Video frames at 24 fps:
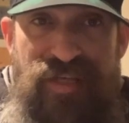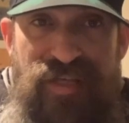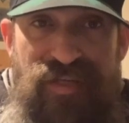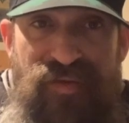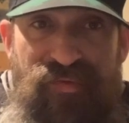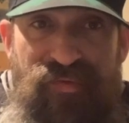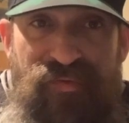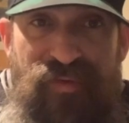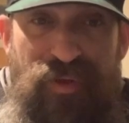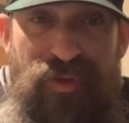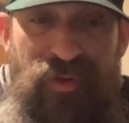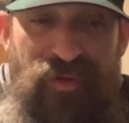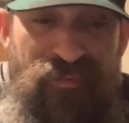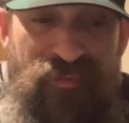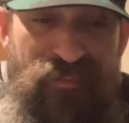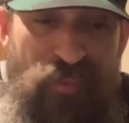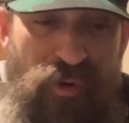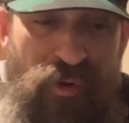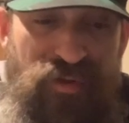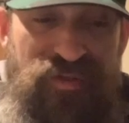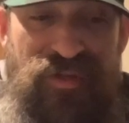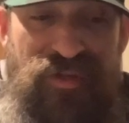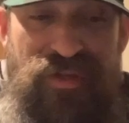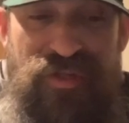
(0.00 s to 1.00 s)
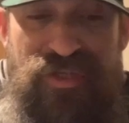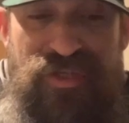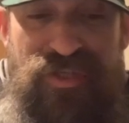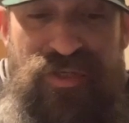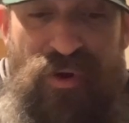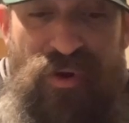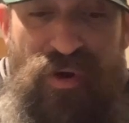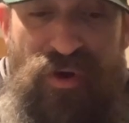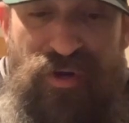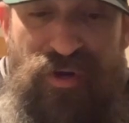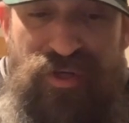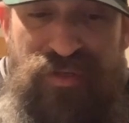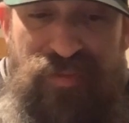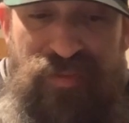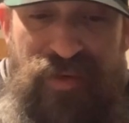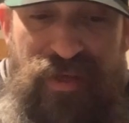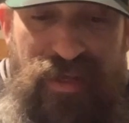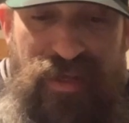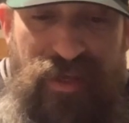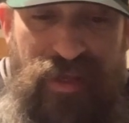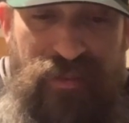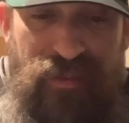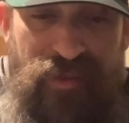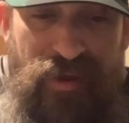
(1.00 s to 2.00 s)
feel of most of the starters
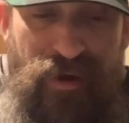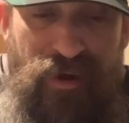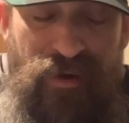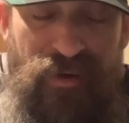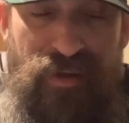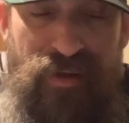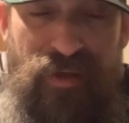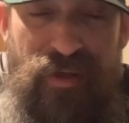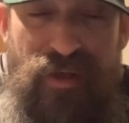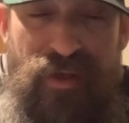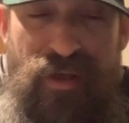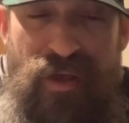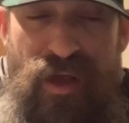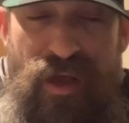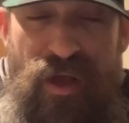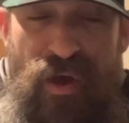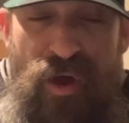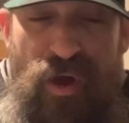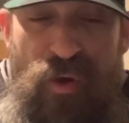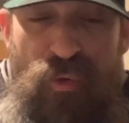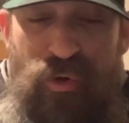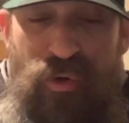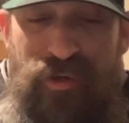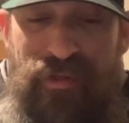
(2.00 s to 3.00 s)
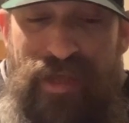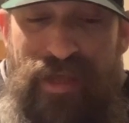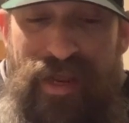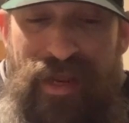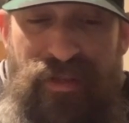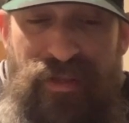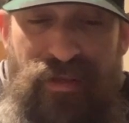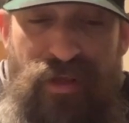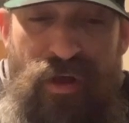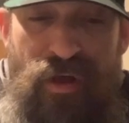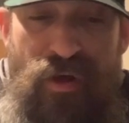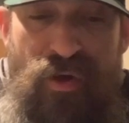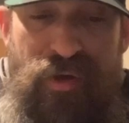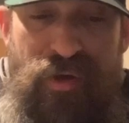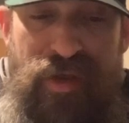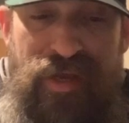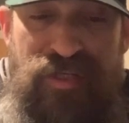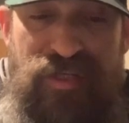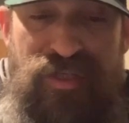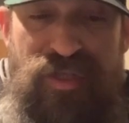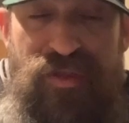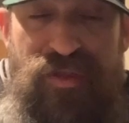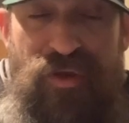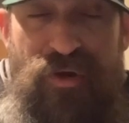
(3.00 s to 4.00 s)
being in there. Uh, Orlando
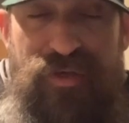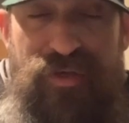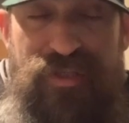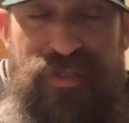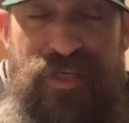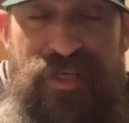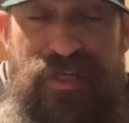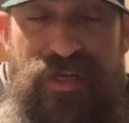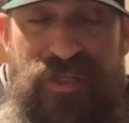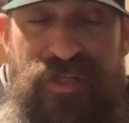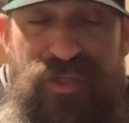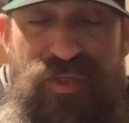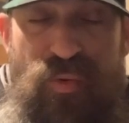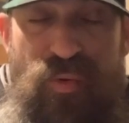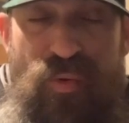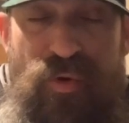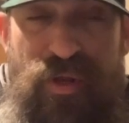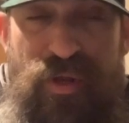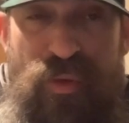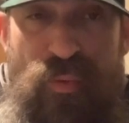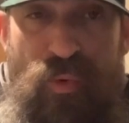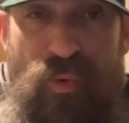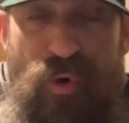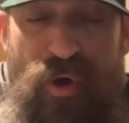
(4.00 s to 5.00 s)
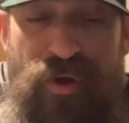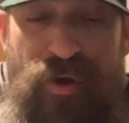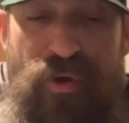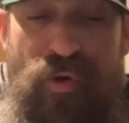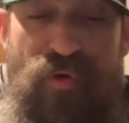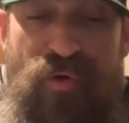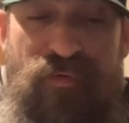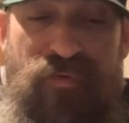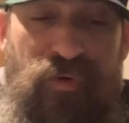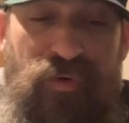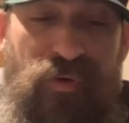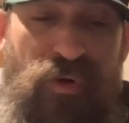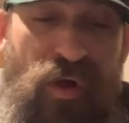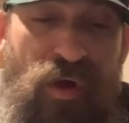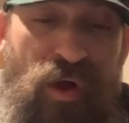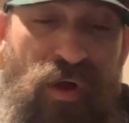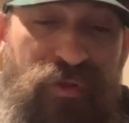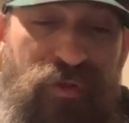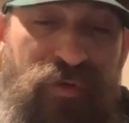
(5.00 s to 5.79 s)
is 13 and 21 overall. They're